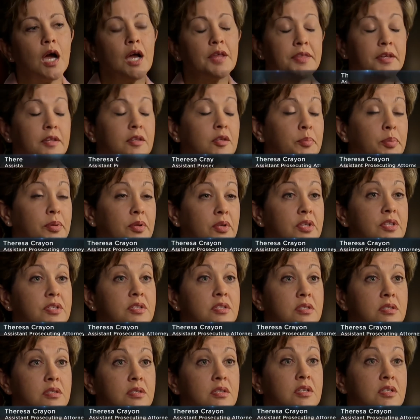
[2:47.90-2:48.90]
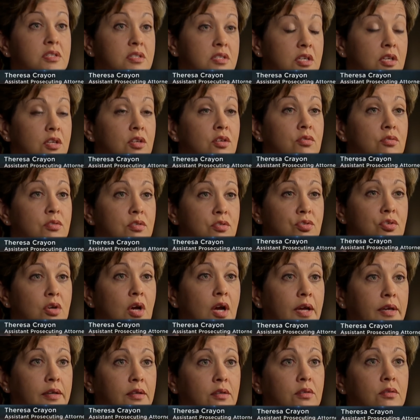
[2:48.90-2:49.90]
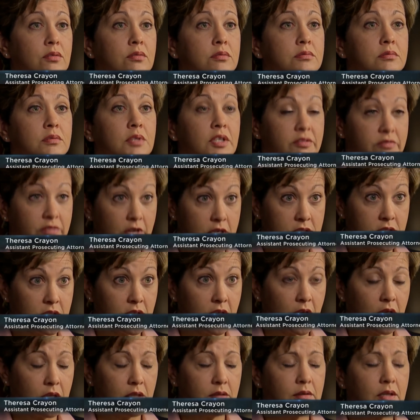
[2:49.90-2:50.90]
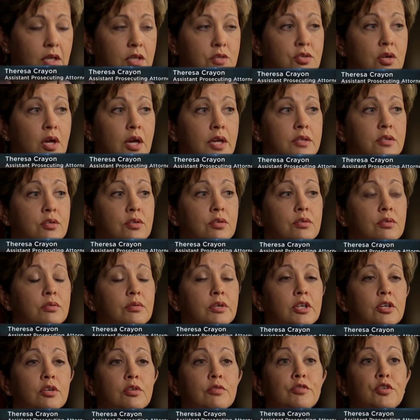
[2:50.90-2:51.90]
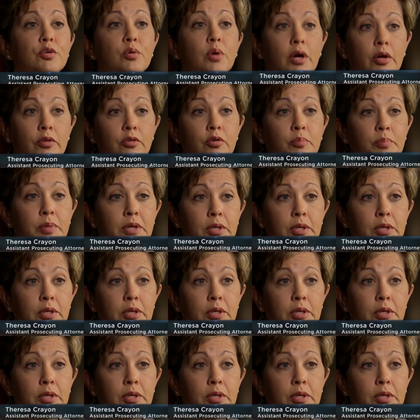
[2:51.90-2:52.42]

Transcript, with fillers: I think the police continued to try to investigate. They tried to interview other